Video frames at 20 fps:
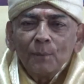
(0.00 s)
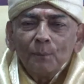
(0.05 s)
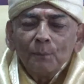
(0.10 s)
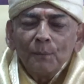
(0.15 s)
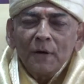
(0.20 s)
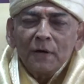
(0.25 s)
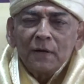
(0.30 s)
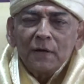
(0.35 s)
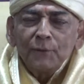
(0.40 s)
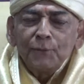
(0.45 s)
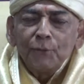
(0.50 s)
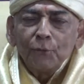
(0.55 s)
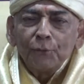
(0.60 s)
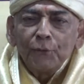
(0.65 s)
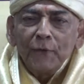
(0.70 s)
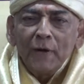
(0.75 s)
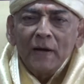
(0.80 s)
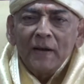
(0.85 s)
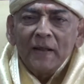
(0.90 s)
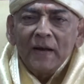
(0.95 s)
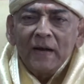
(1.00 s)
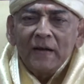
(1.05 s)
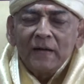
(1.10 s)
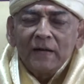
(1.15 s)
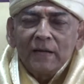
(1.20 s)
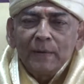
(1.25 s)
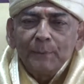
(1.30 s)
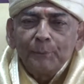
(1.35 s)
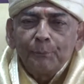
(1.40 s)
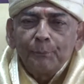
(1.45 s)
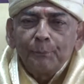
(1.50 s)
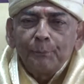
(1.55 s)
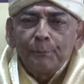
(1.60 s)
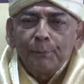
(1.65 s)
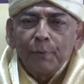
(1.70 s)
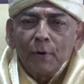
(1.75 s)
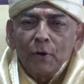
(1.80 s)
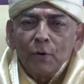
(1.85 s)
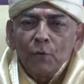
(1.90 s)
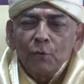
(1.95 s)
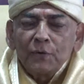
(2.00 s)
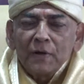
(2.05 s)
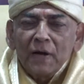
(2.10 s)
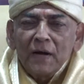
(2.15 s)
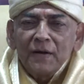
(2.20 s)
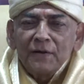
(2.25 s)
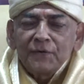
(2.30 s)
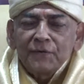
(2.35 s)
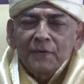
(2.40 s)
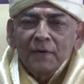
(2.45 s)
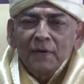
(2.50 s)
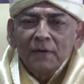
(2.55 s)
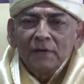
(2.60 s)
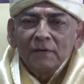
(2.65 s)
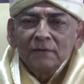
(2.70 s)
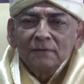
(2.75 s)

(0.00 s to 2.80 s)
But if you feel that the pollutants